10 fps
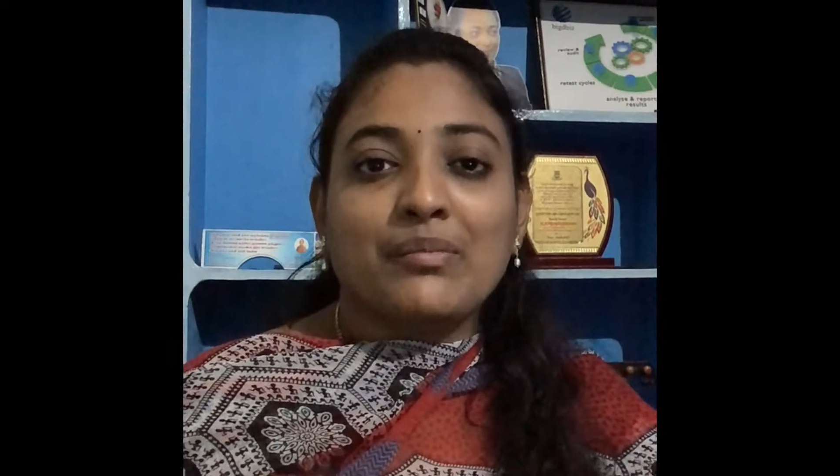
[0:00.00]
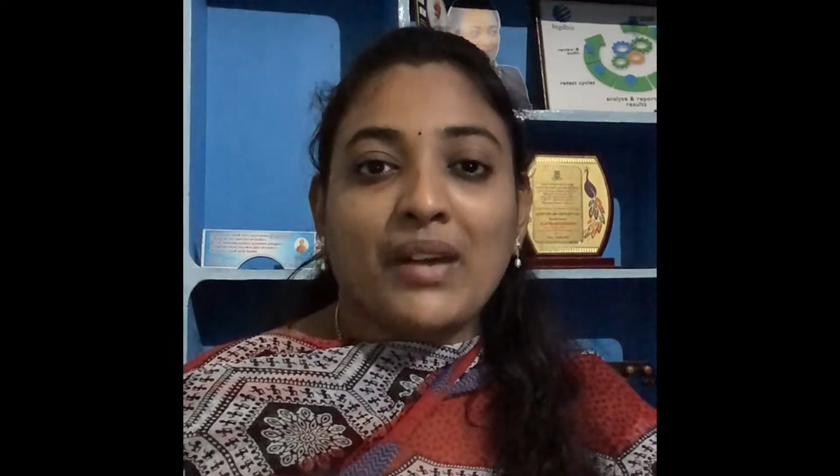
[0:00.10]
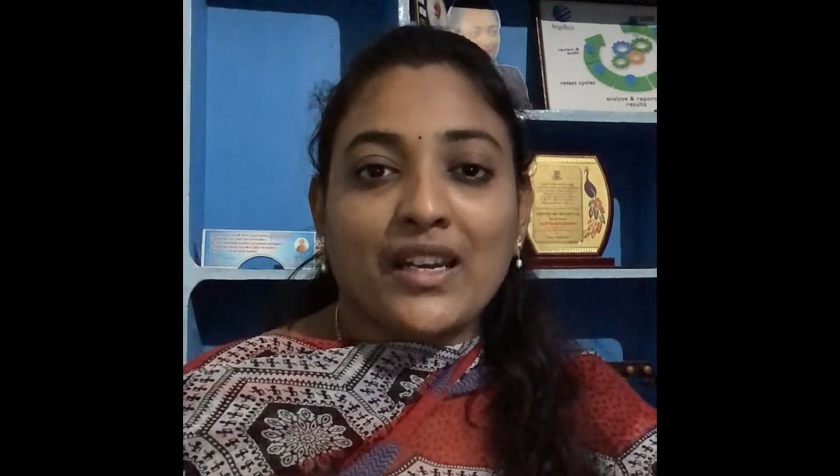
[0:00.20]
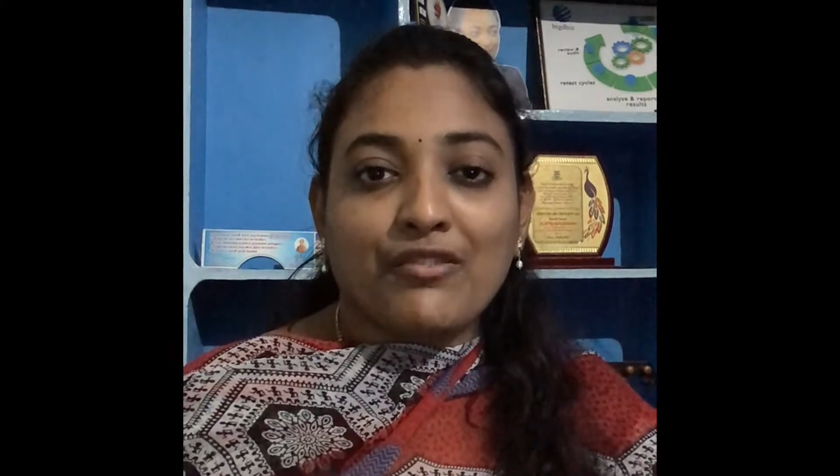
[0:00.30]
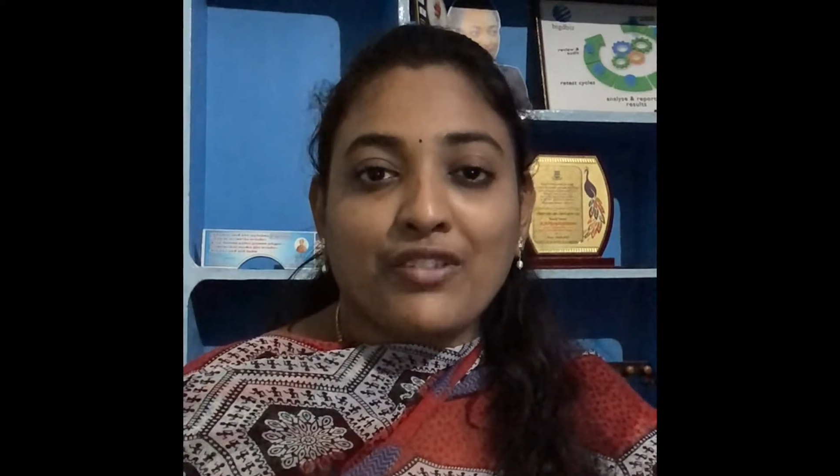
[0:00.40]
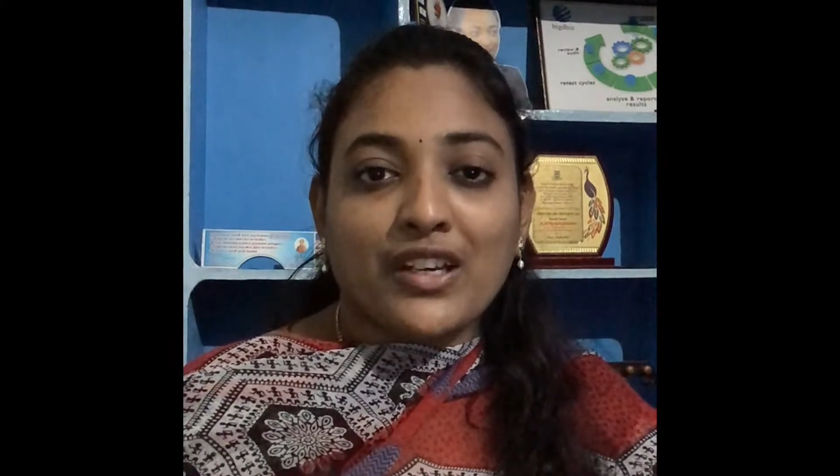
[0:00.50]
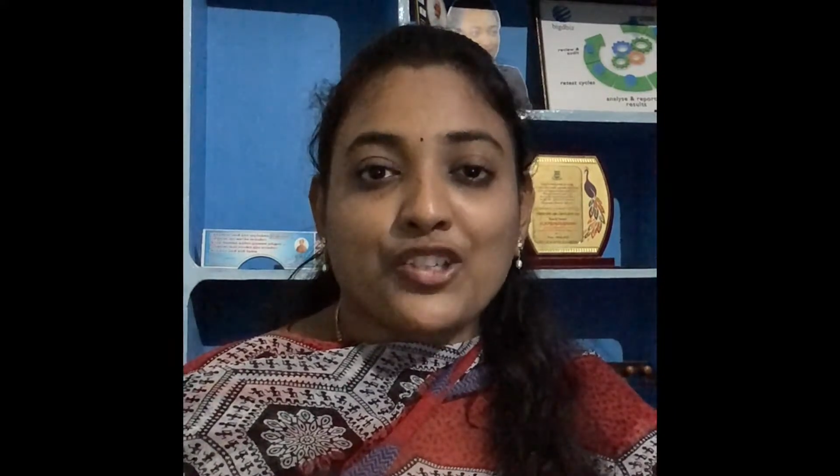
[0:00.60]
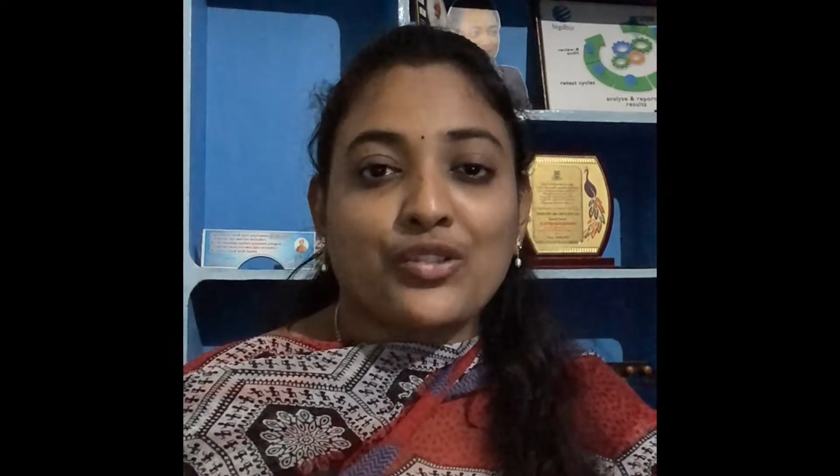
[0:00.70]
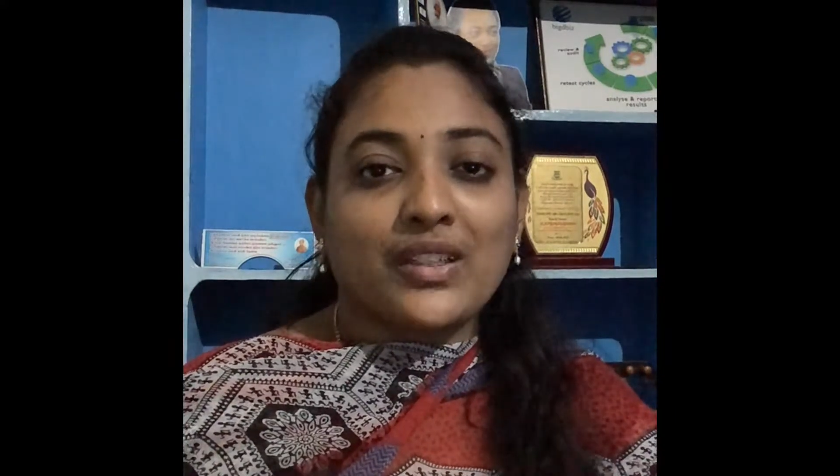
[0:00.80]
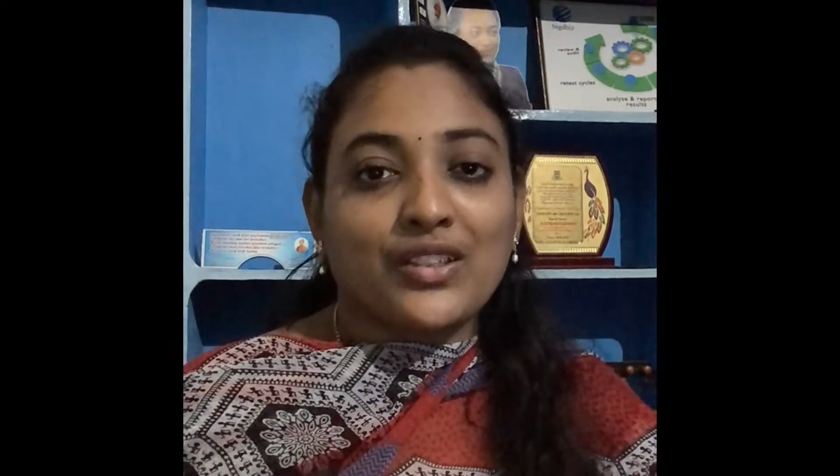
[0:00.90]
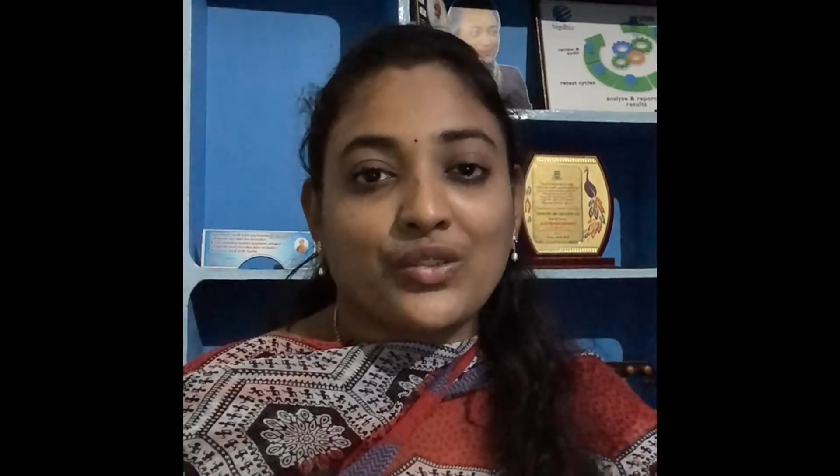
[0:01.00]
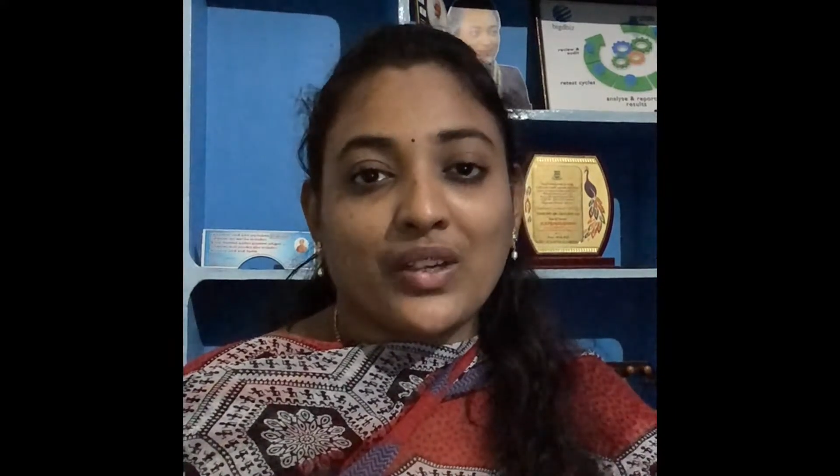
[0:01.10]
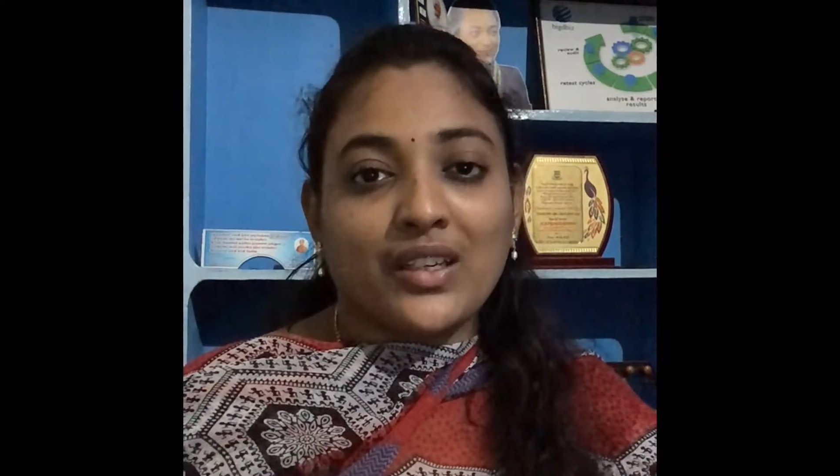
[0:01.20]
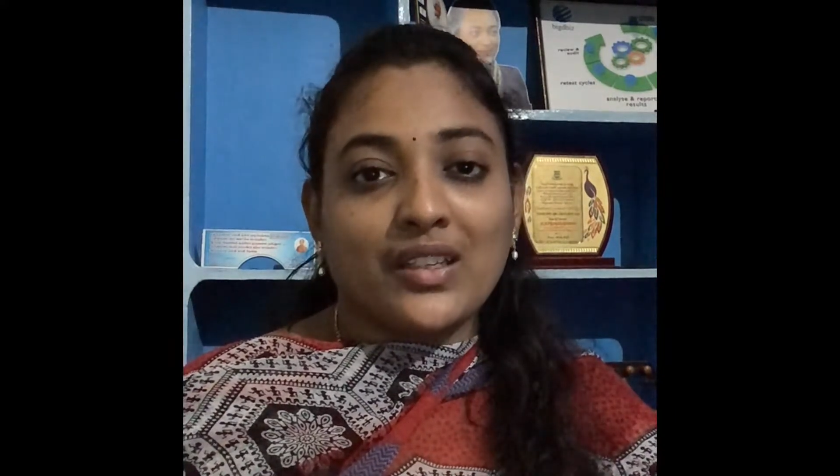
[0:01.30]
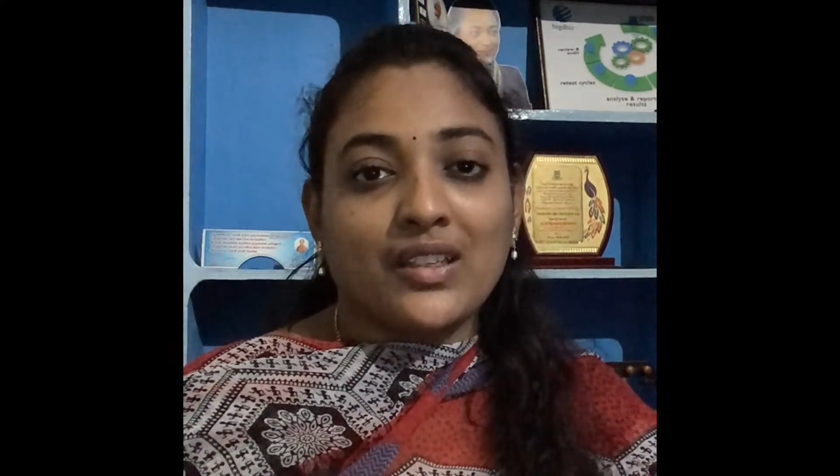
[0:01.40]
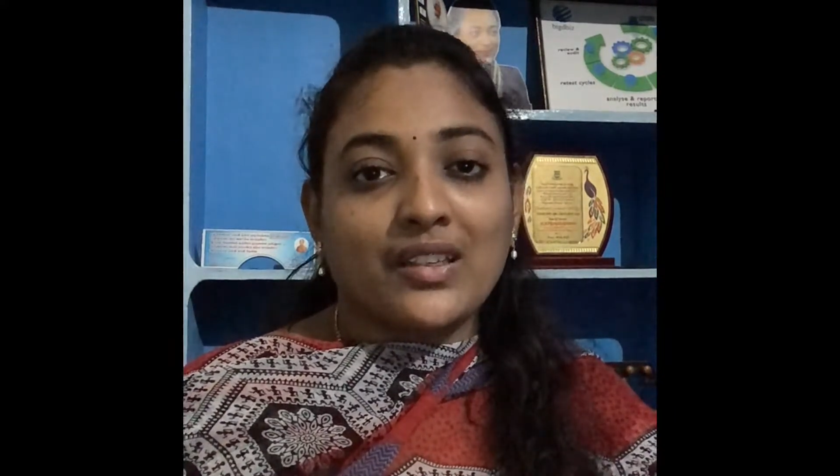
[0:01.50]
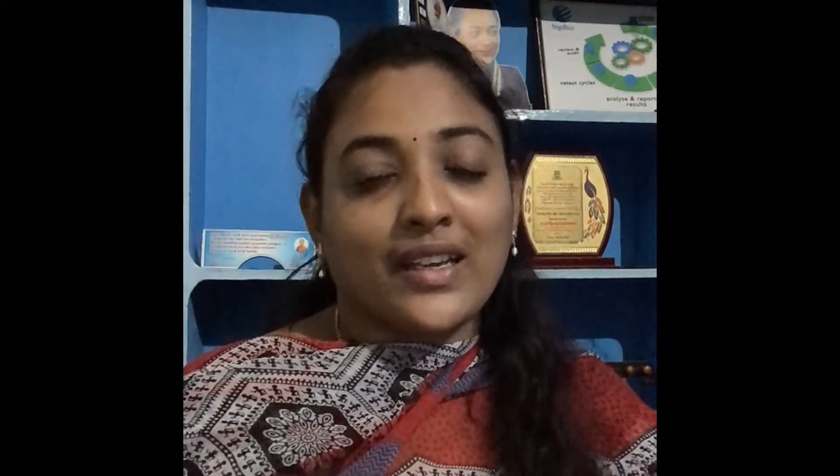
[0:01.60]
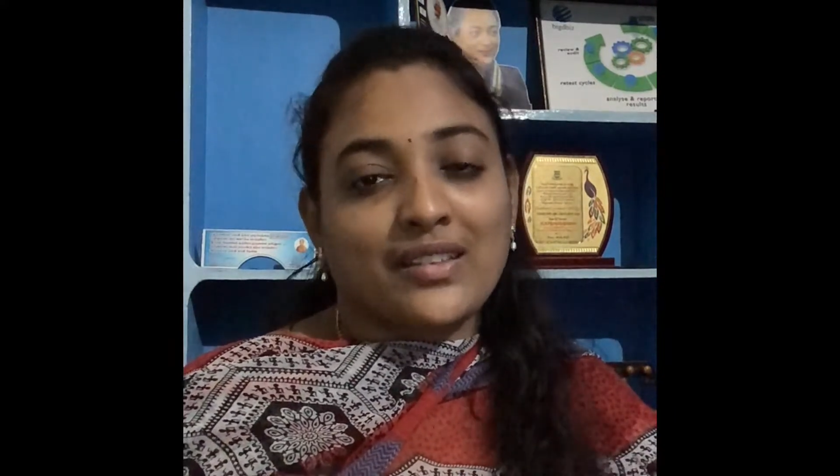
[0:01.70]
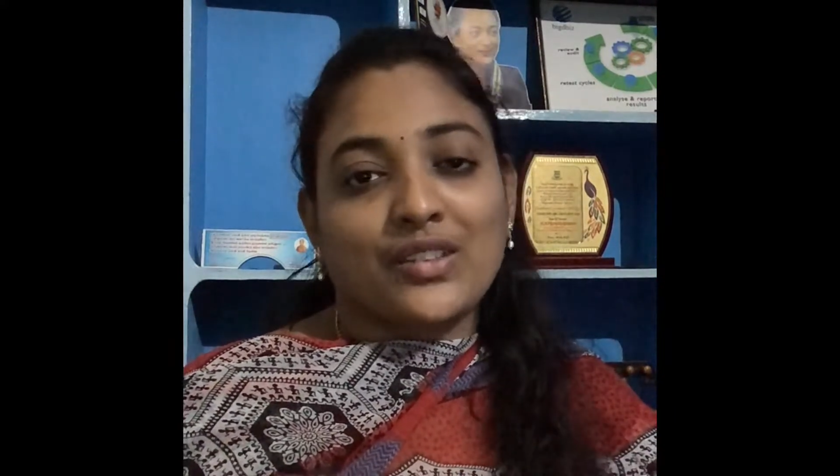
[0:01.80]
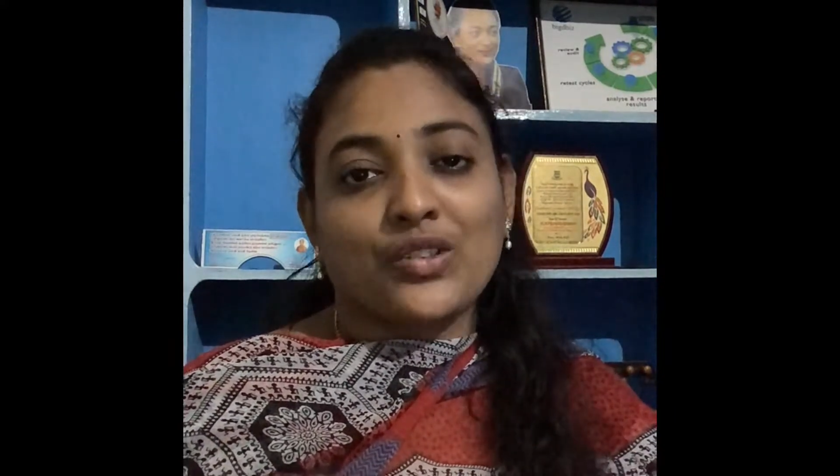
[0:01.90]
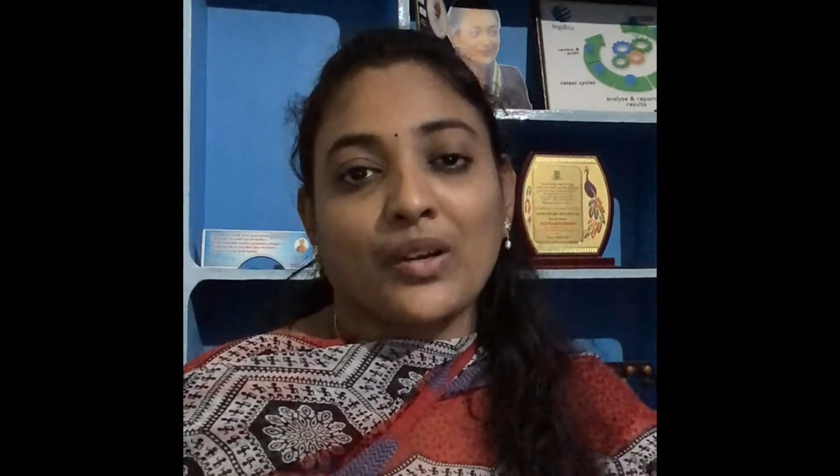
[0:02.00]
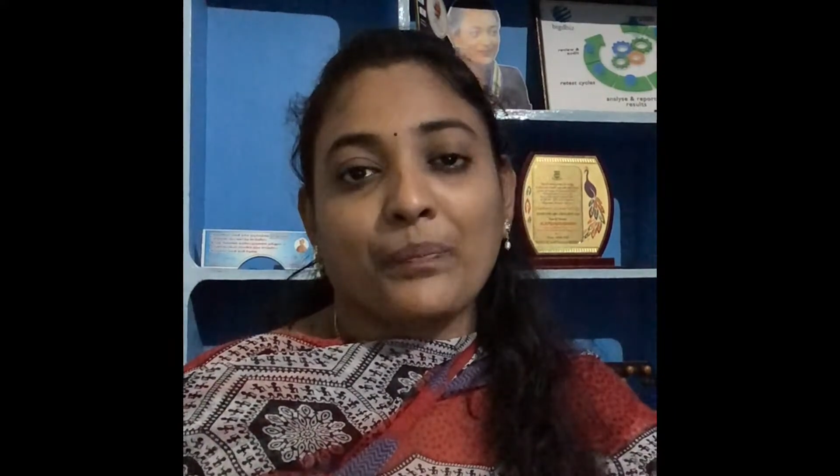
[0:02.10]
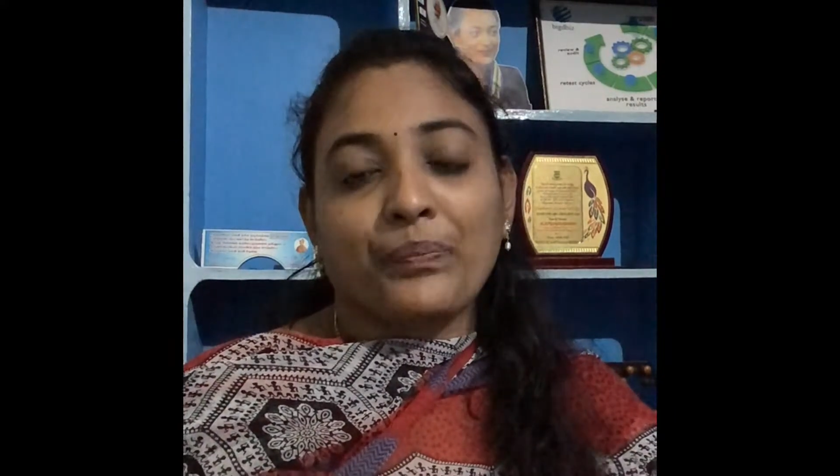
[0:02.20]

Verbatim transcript: manufacturing, trading, et cetera.